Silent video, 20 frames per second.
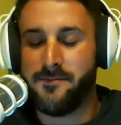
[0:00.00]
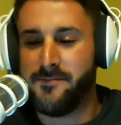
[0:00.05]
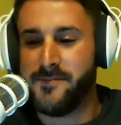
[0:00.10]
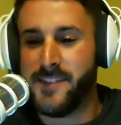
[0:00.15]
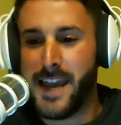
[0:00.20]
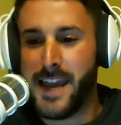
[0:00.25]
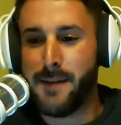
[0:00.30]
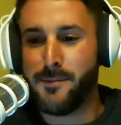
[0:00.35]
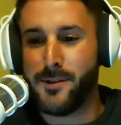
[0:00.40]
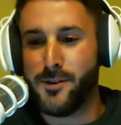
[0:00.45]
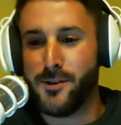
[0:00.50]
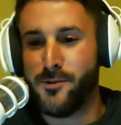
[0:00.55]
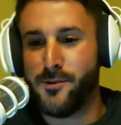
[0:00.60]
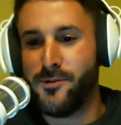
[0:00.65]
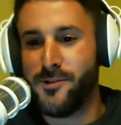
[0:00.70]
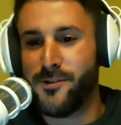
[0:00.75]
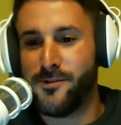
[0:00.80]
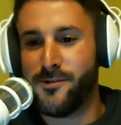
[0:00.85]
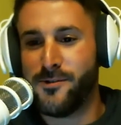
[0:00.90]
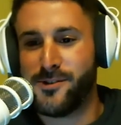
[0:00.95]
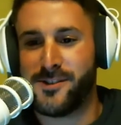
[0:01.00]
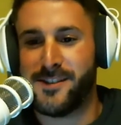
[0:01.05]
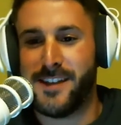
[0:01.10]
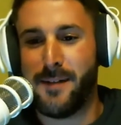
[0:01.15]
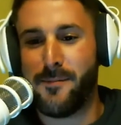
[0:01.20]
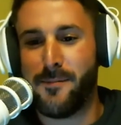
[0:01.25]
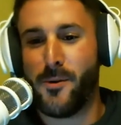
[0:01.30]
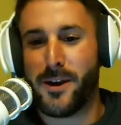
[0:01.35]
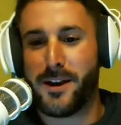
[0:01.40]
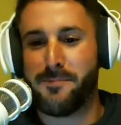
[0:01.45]
damn you, you're just
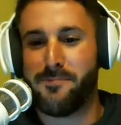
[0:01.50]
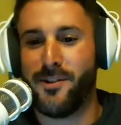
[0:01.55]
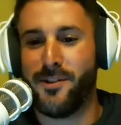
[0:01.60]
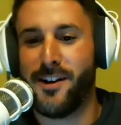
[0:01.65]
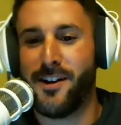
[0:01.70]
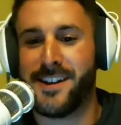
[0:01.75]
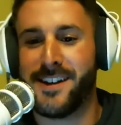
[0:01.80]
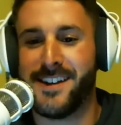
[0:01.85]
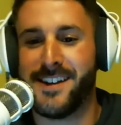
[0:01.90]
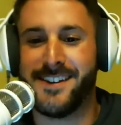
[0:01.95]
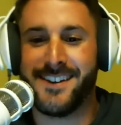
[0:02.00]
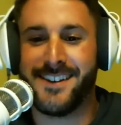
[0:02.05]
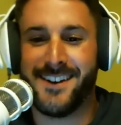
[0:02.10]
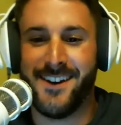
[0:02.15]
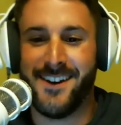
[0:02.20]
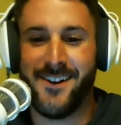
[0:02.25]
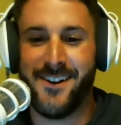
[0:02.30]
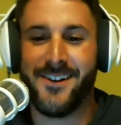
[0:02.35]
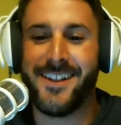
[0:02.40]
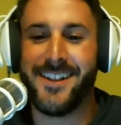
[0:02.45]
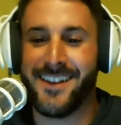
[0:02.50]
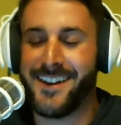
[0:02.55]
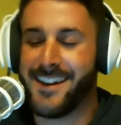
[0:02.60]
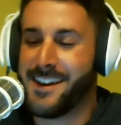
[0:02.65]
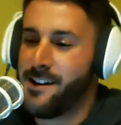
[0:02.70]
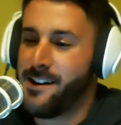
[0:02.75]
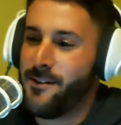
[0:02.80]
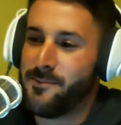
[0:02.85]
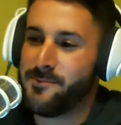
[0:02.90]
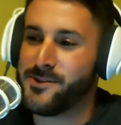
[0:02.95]
demoing a plugin.
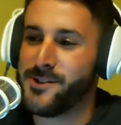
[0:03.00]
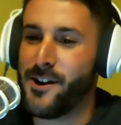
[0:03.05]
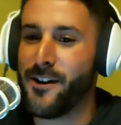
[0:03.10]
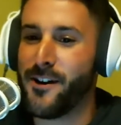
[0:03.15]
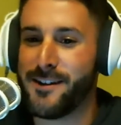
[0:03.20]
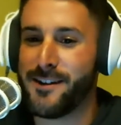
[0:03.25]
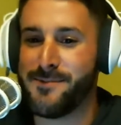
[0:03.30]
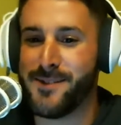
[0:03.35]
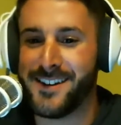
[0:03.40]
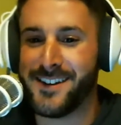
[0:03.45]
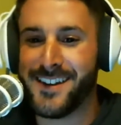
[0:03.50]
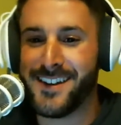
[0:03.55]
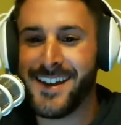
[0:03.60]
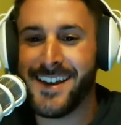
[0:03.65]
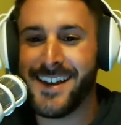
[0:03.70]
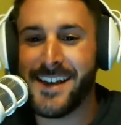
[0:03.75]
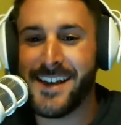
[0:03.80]
Like, oh, I'm sorry, but